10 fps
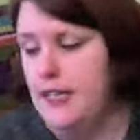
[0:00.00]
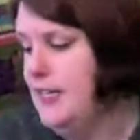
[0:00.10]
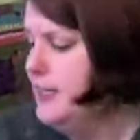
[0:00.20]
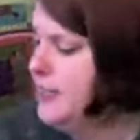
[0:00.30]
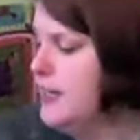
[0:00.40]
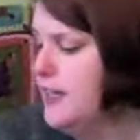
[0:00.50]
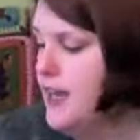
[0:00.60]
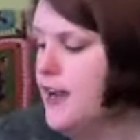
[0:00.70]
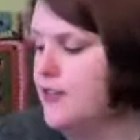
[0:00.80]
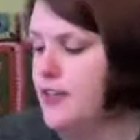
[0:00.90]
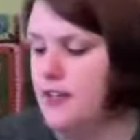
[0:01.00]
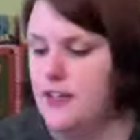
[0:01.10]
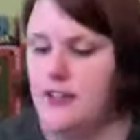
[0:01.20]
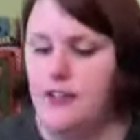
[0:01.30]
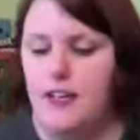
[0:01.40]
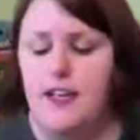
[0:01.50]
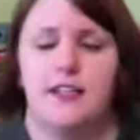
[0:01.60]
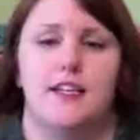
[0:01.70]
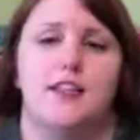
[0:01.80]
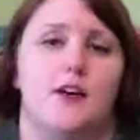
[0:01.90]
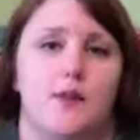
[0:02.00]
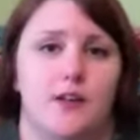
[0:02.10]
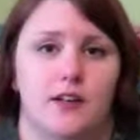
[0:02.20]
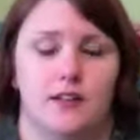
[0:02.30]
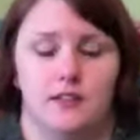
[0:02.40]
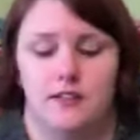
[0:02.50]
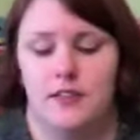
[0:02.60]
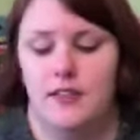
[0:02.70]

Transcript: And I have here, because I thought, well,